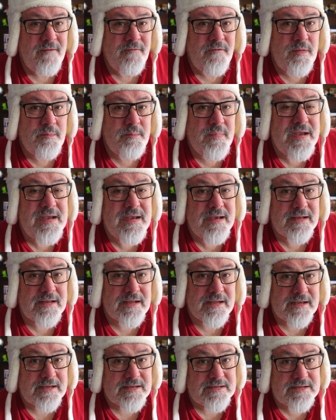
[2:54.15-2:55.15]
for me at
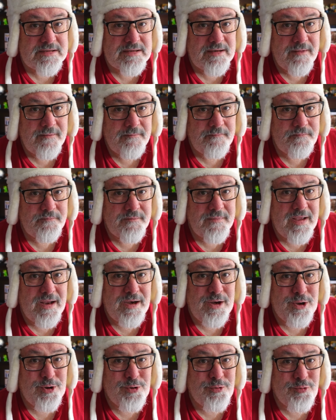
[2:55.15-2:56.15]
least,
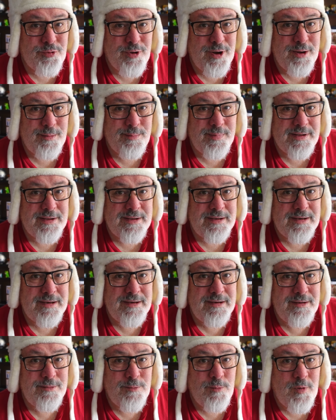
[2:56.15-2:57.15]
an incredibly
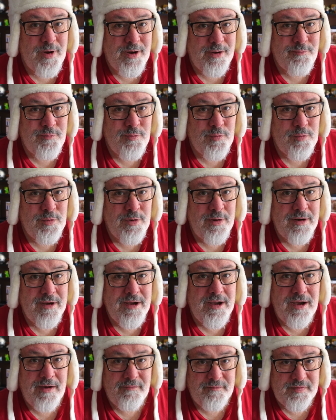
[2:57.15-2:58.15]
wonderful
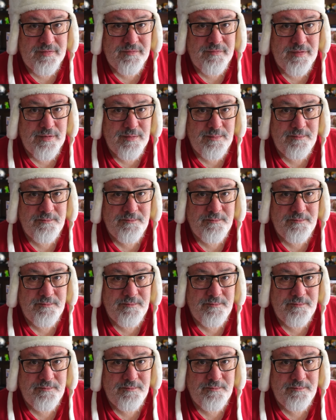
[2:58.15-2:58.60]
comfort film.